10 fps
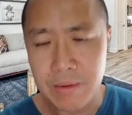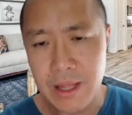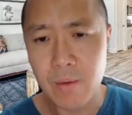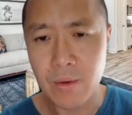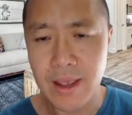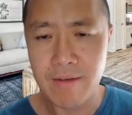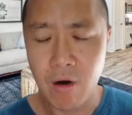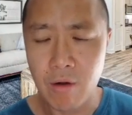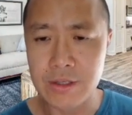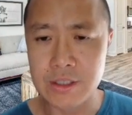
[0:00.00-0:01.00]
But now we have
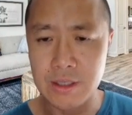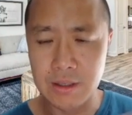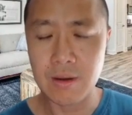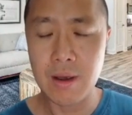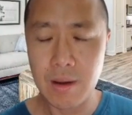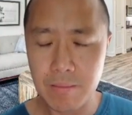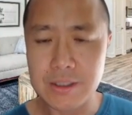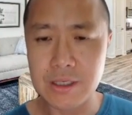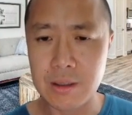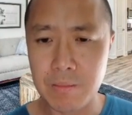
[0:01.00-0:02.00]
all these in
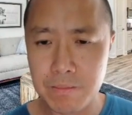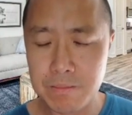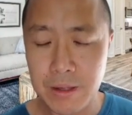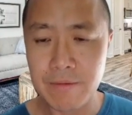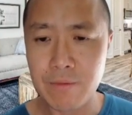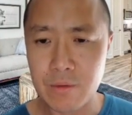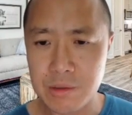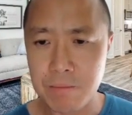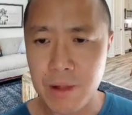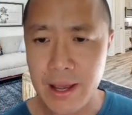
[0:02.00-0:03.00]
basically plentiful
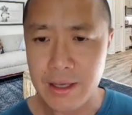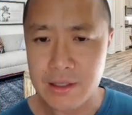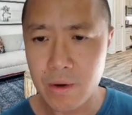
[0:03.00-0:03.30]
supplies.